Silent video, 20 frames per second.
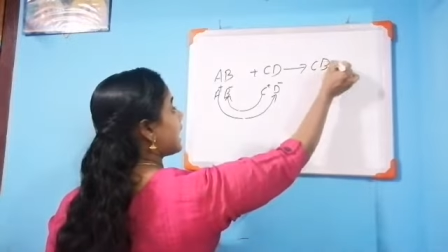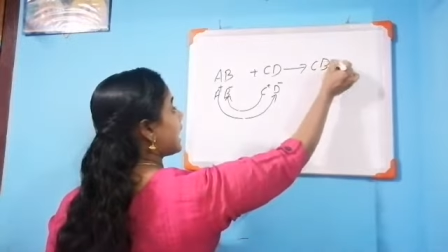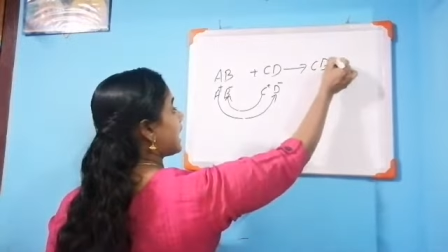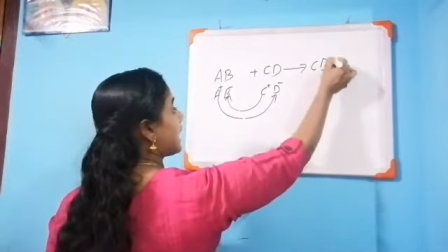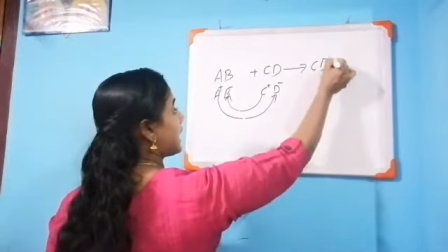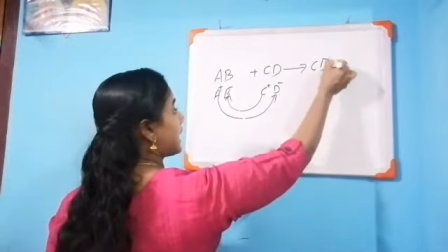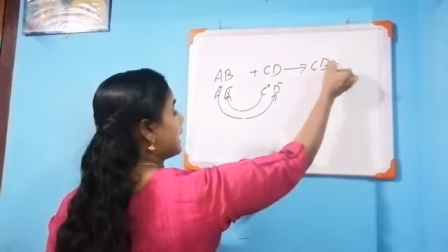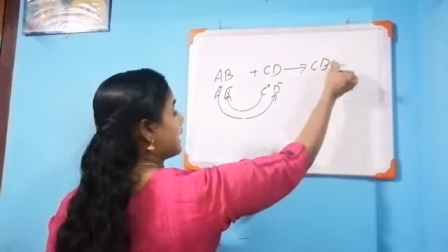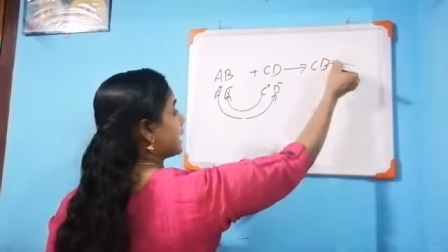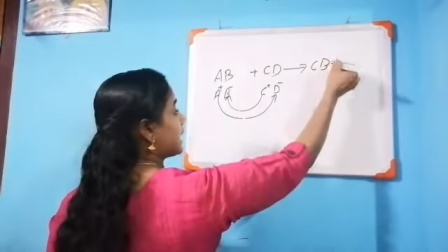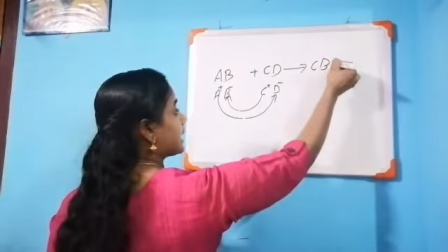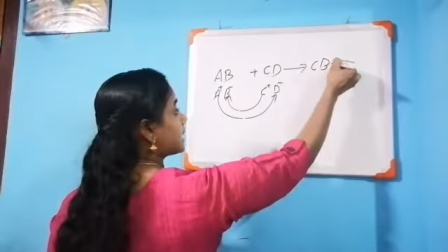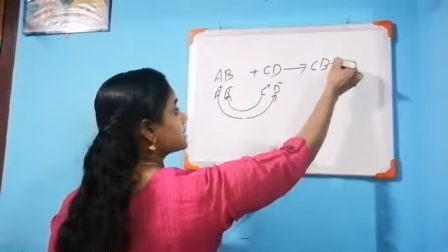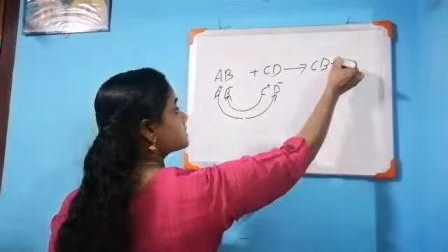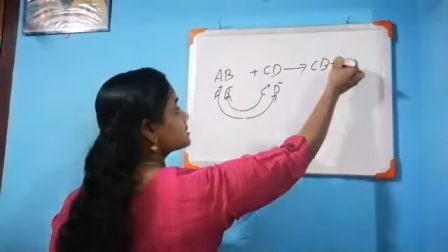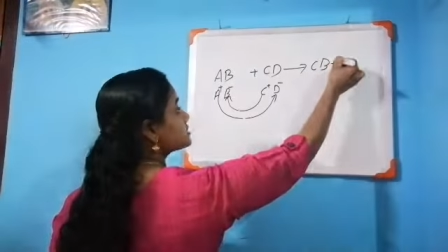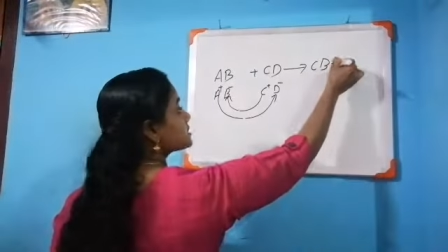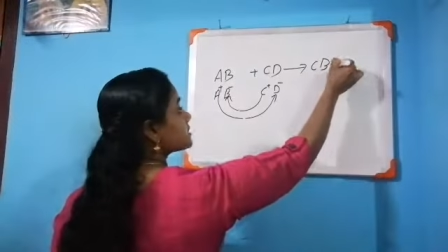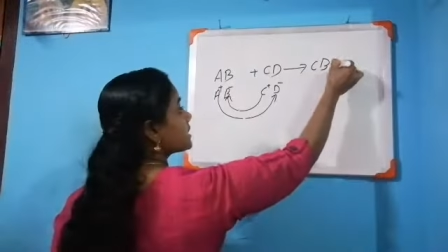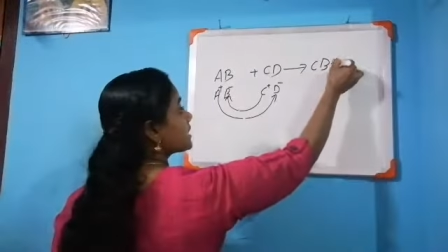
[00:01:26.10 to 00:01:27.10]

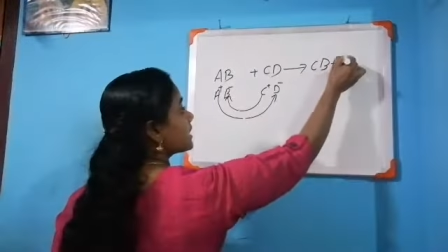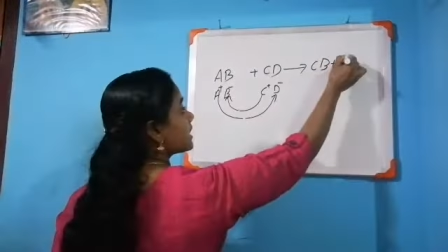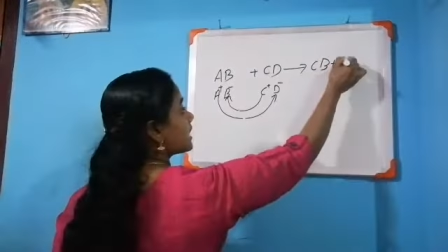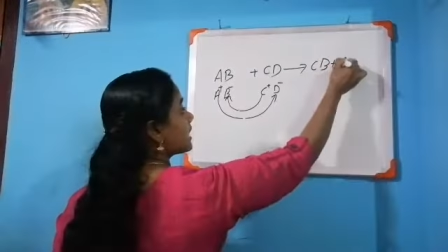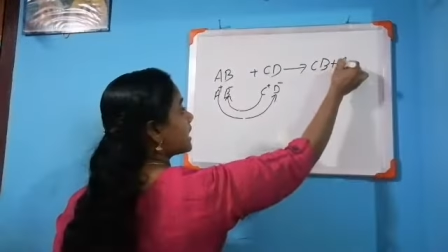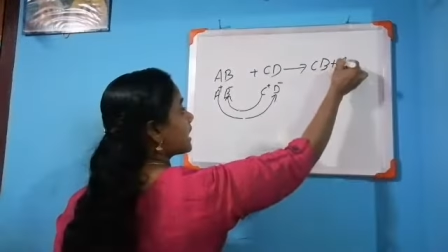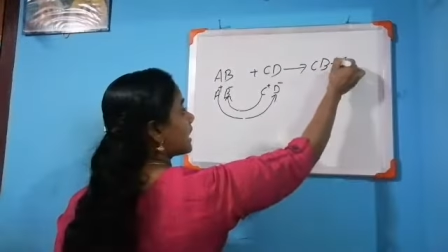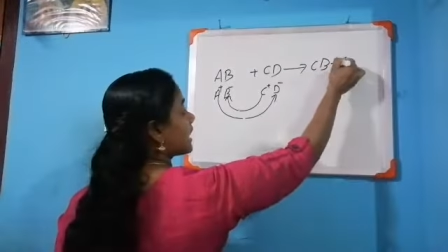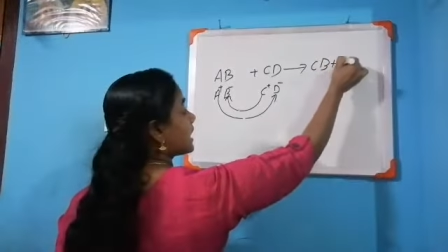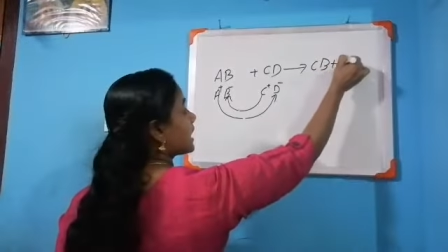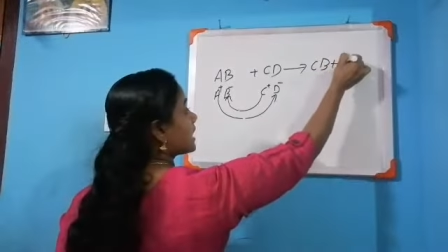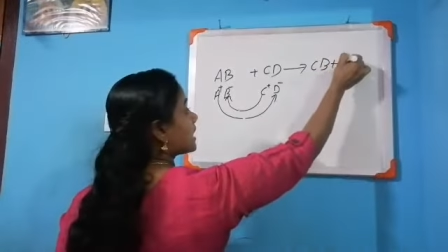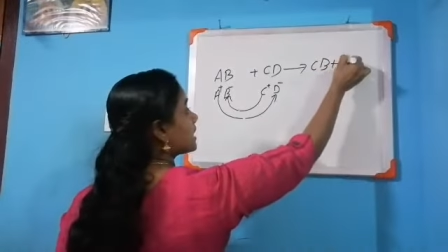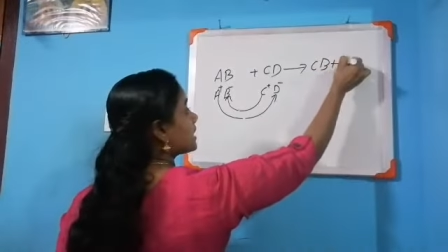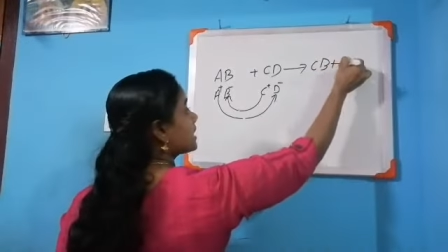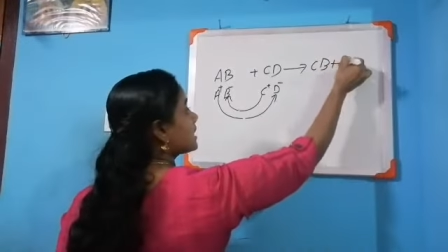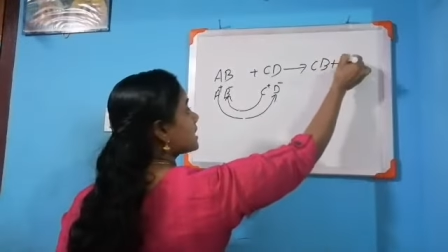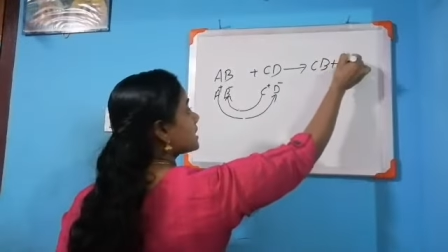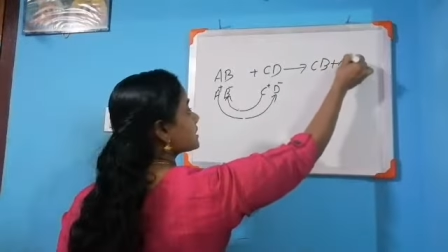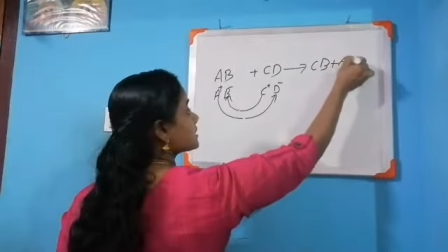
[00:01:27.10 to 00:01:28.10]
and
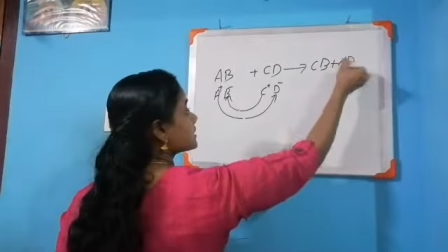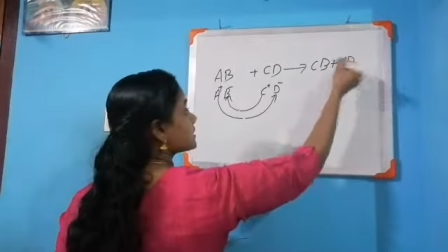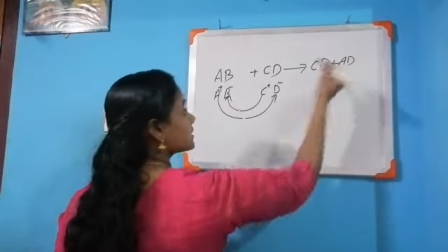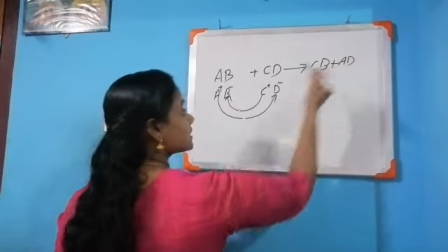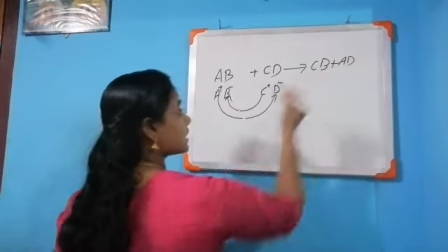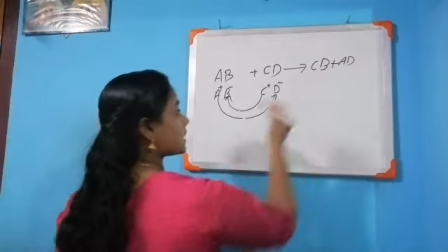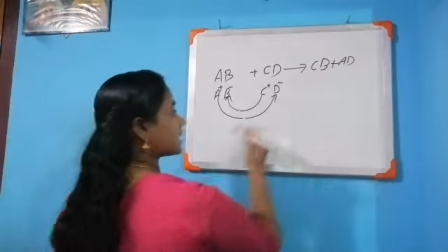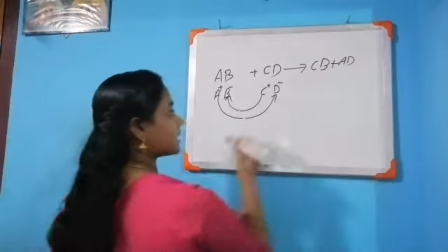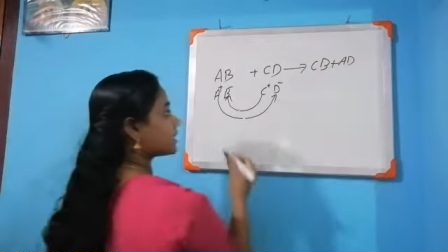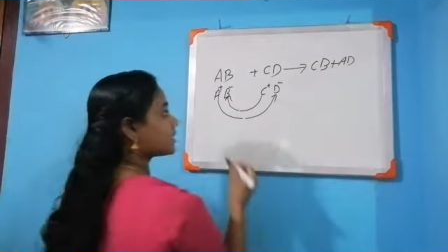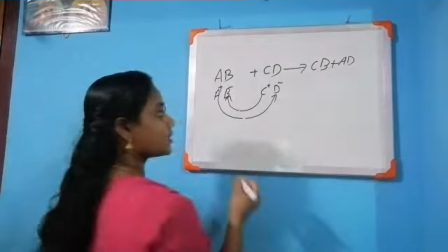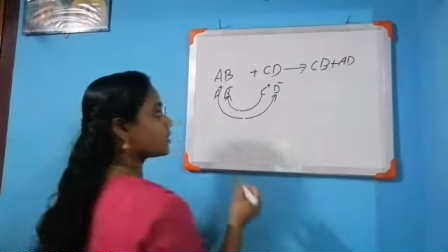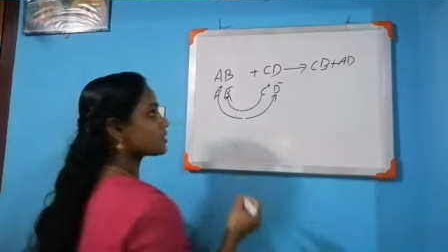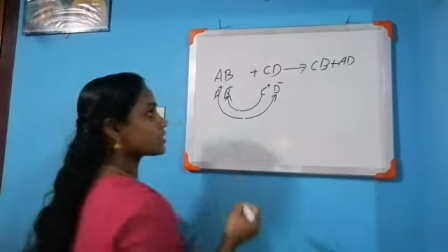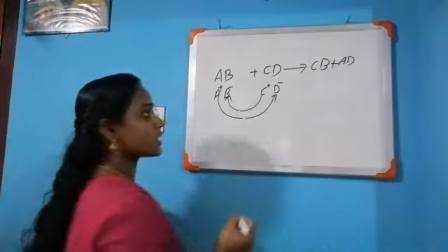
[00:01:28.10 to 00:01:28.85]
A, D.